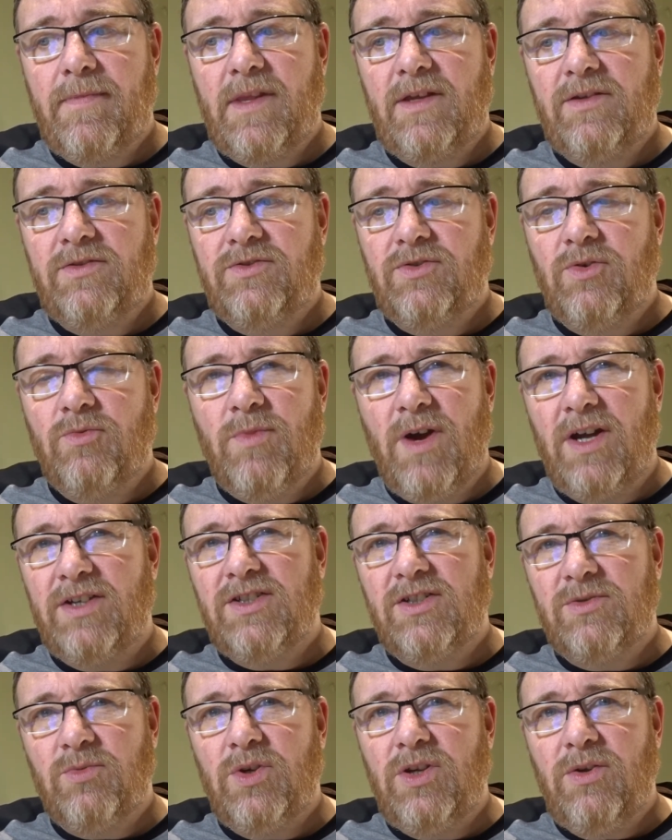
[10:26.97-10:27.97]
so much
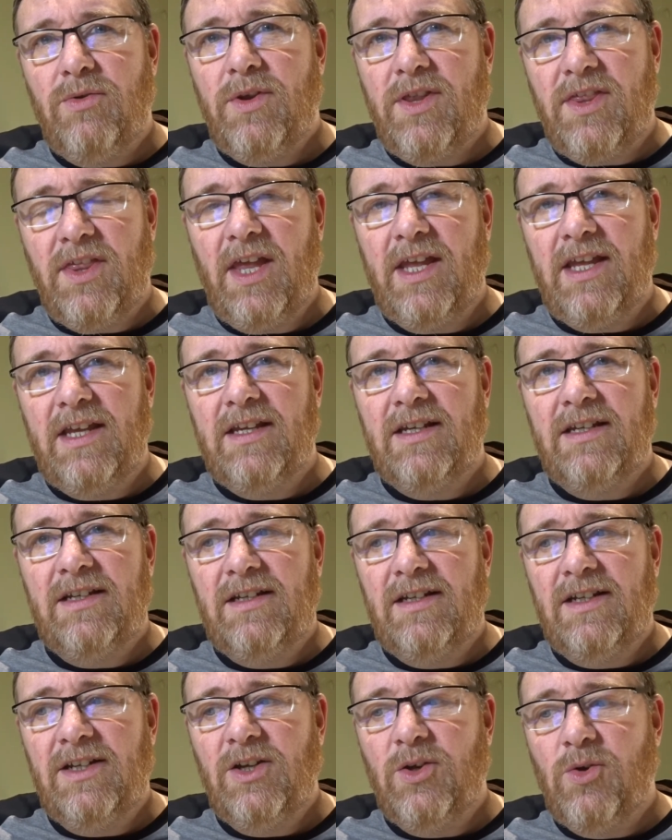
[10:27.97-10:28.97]
as what you think
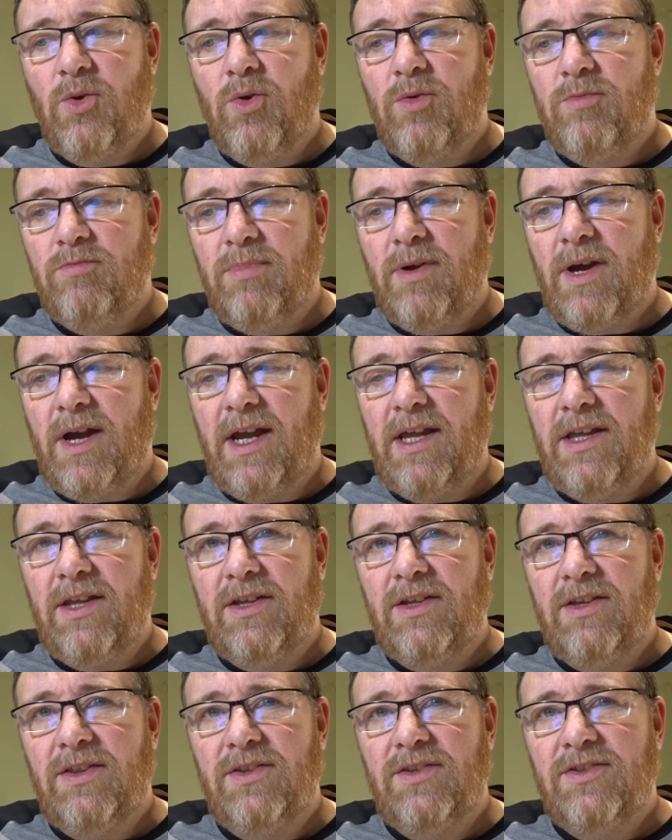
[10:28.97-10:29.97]
going
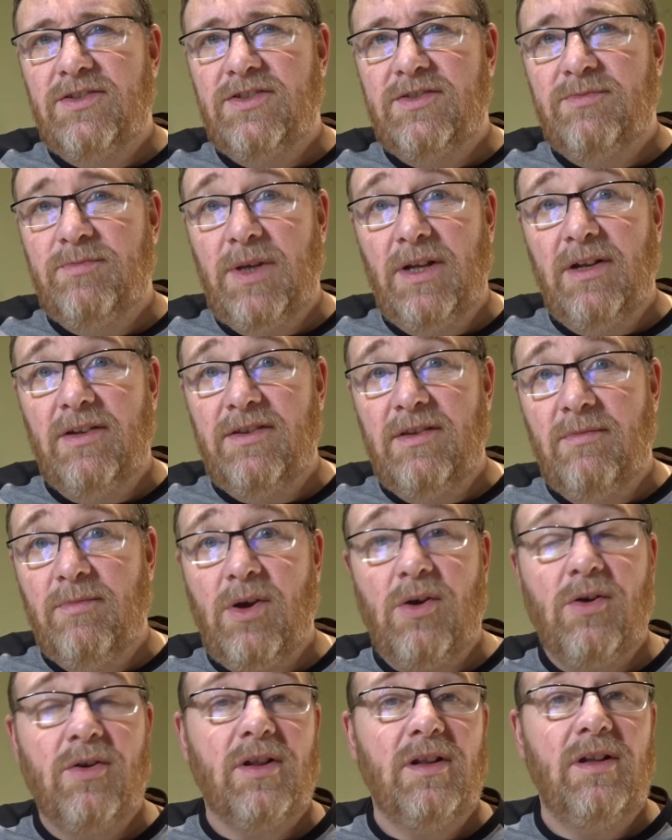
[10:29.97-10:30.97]
by the spiel in the
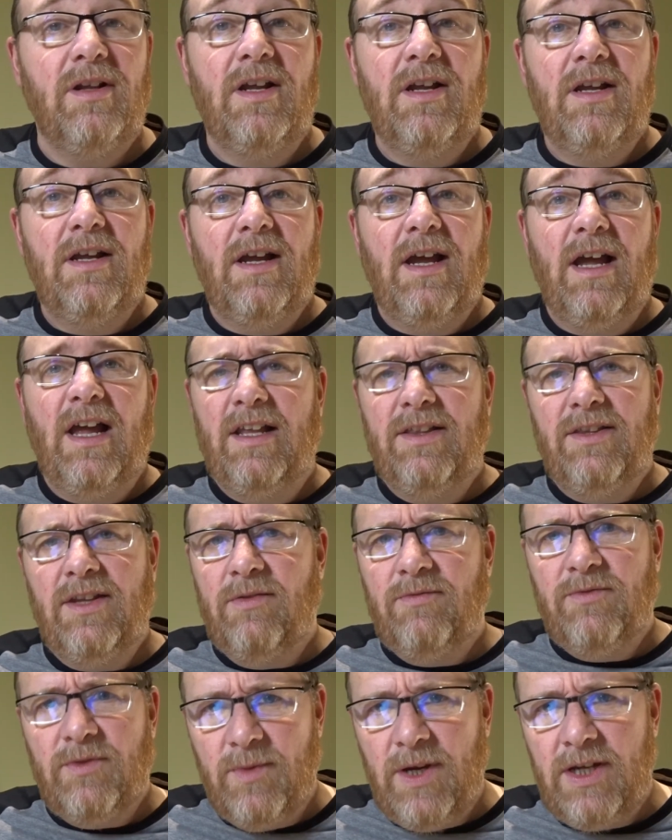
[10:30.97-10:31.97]
bottle and the
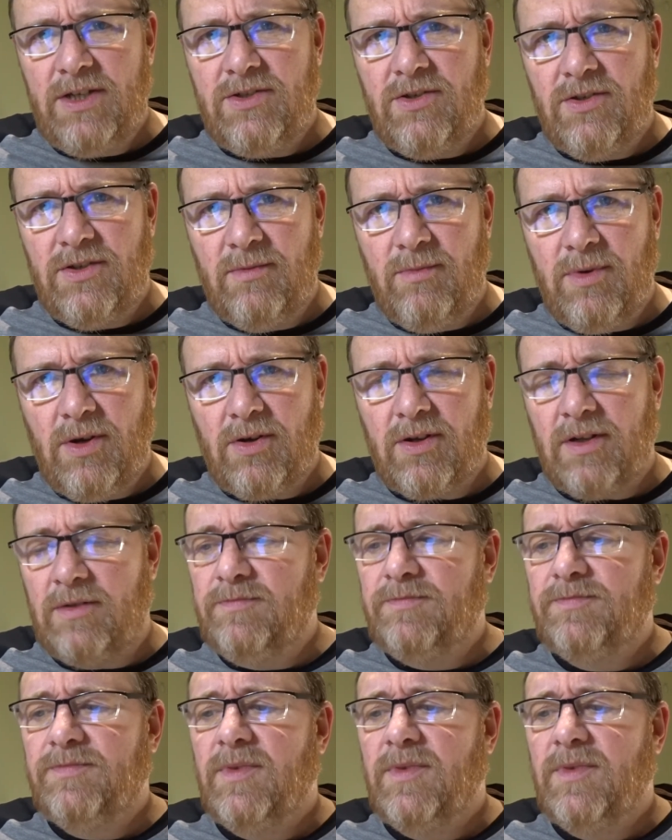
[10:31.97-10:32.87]
information on the bottle.